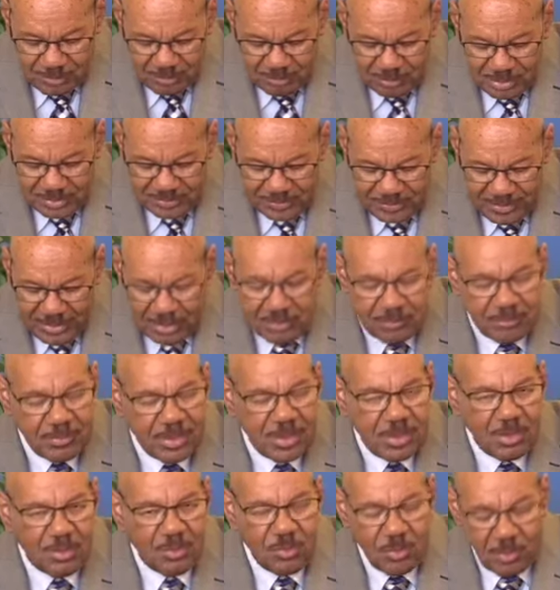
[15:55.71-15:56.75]
But they're
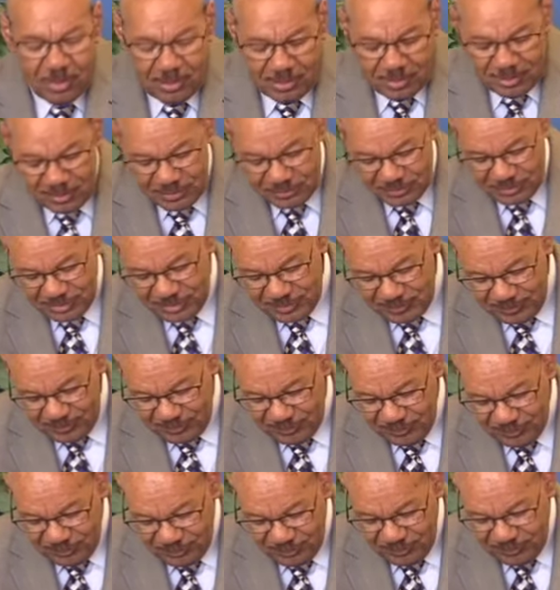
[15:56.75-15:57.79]
mere words.
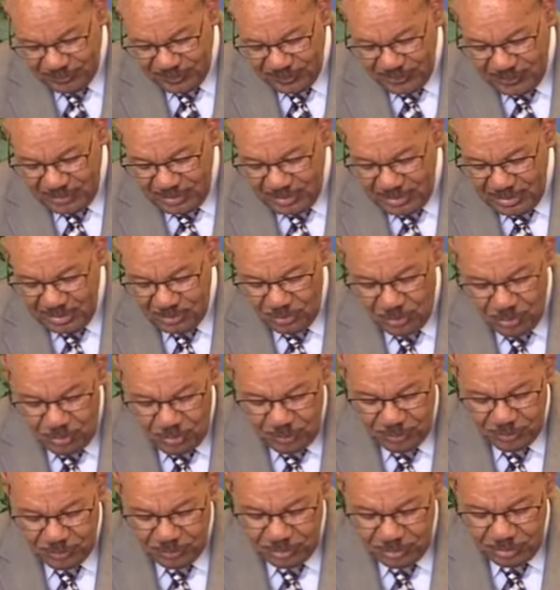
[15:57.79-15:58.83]
In
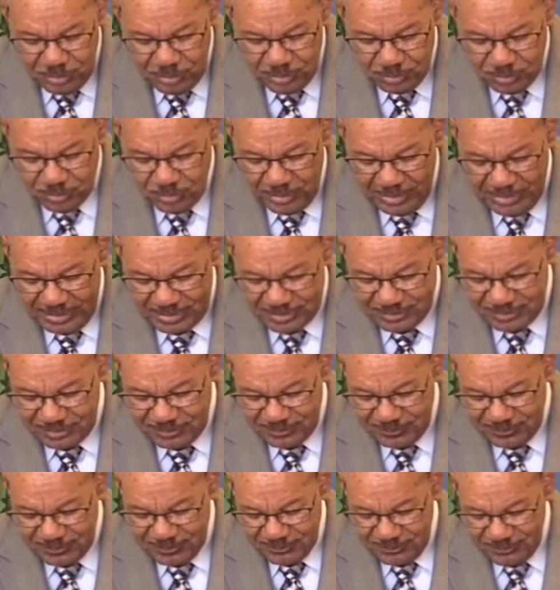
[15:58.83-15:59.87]
whom do you trust
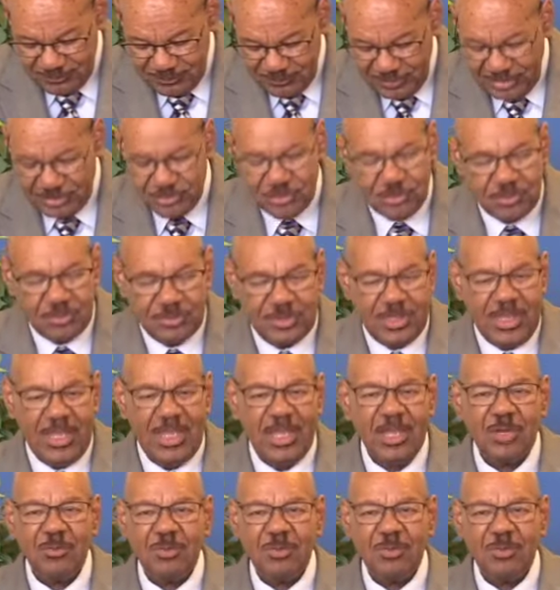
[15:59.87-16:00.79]
that you dare